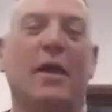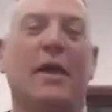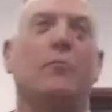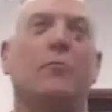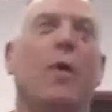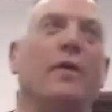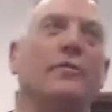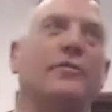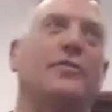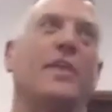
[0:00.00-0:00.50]

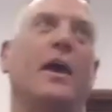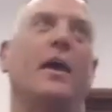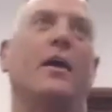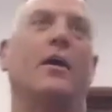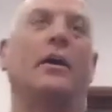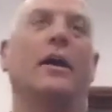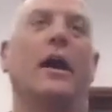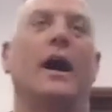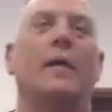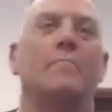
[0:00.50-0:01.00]
was
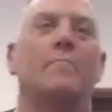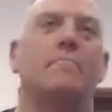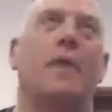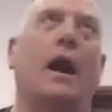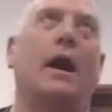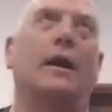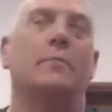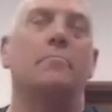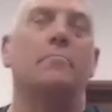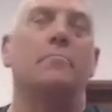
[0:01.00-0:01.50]
there?
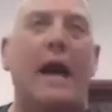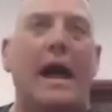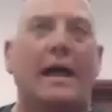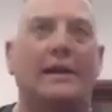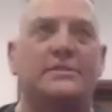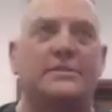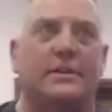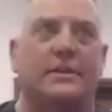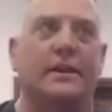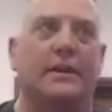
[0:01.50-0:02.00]
I'd
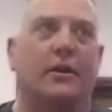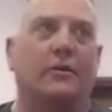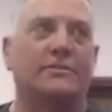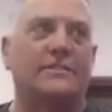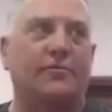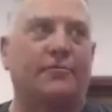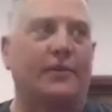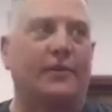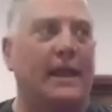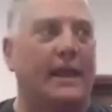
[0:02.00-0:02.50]
imagine,
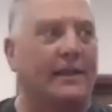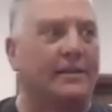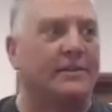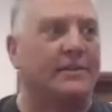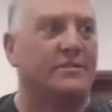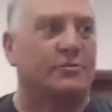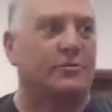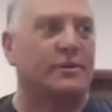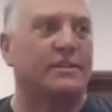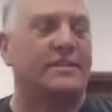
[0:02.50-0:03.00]
different
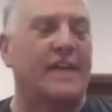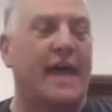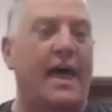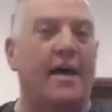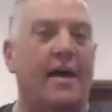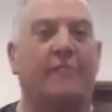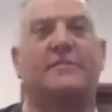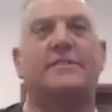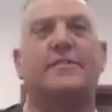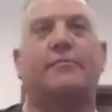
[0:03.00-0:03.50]
industries
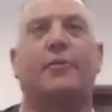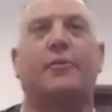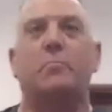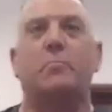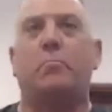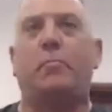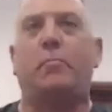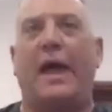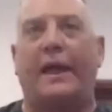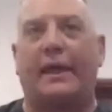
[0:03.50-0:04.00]
have different
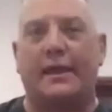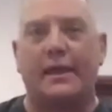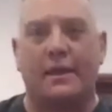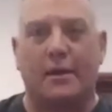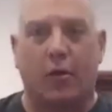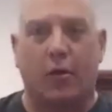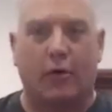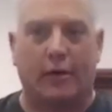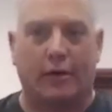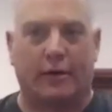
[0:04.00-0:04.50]
pecking
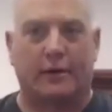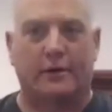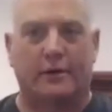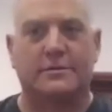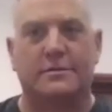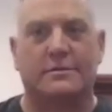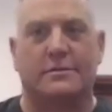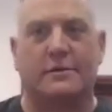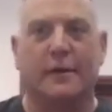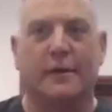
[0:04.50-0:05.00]

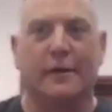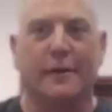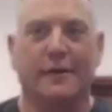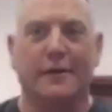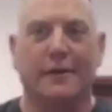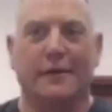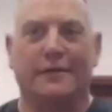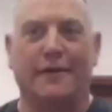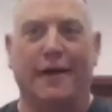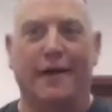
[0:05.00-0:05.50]
orders,
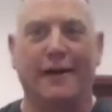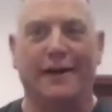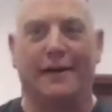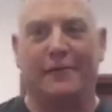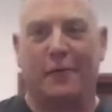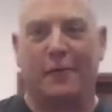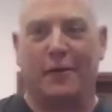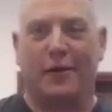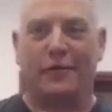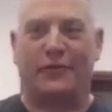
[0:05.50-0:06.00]
right?
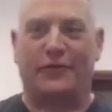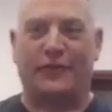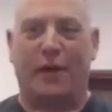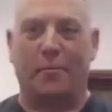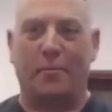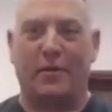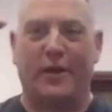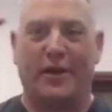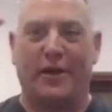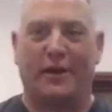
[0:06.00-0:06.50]
Where
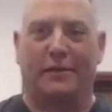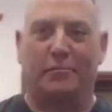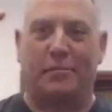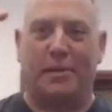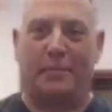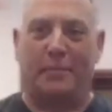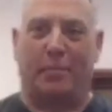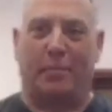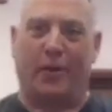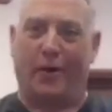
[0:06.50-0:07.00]
some of the
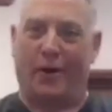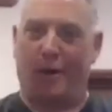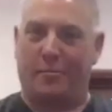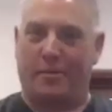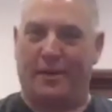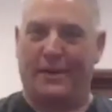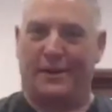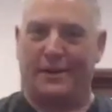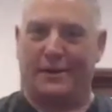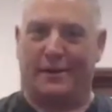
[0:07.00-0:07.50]
people are up
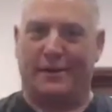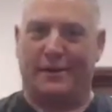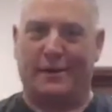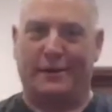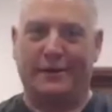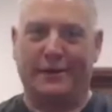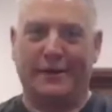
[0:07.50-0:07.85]
here,